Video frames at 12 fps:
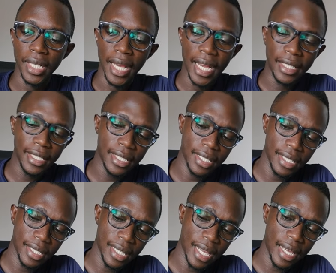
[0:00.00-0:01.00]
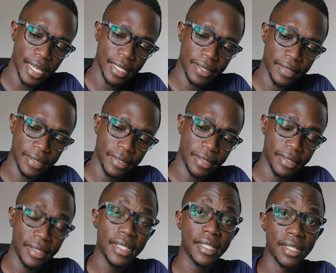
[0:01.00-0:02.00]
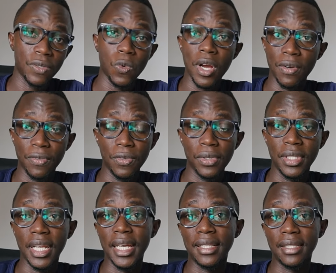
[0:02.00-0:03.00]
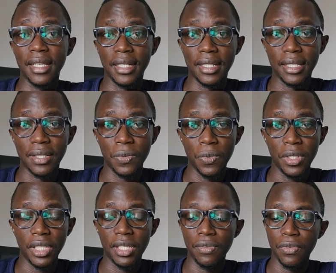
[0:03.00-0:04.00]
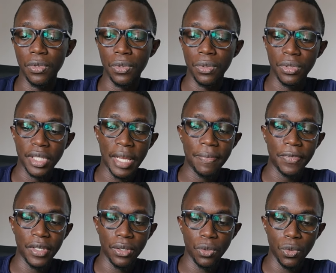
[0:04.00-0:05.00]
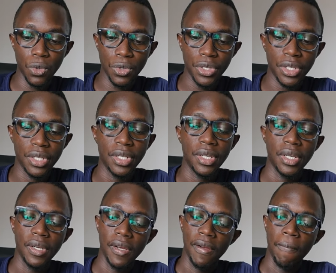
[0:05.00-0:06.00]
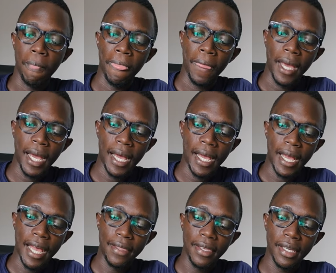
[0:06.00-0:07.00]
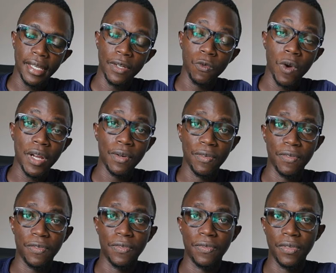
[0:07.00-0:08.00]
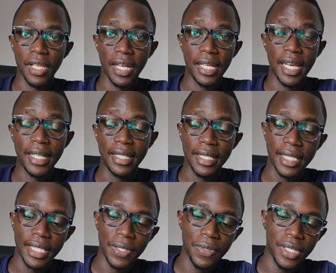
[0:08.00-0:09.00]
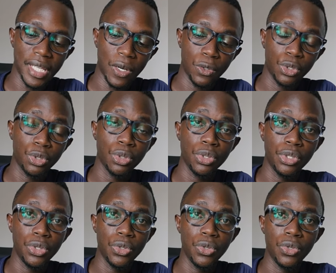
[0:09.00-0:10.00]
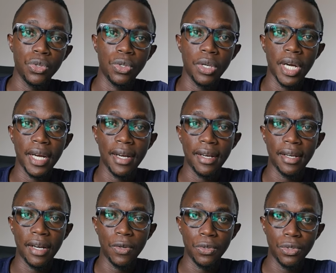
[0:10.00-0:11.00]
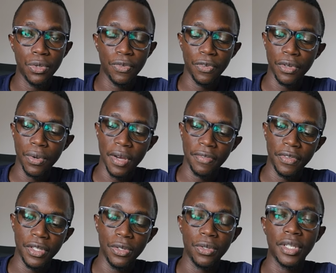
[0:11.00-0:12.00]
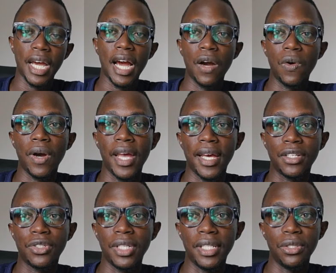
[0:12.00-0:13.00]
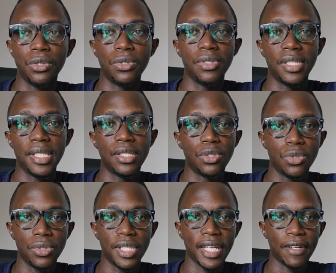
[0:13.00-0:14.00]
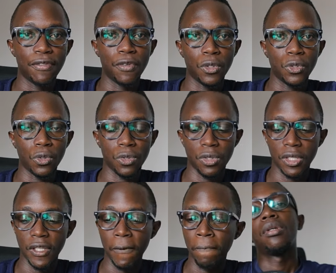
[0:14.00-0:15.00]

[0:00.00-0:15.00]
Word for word: and this is uh, this is one of those lights that will give you something good uh, I think in one of the lighting series I'll show you, uh, I'll do for you a video on how I actually use this to take photos.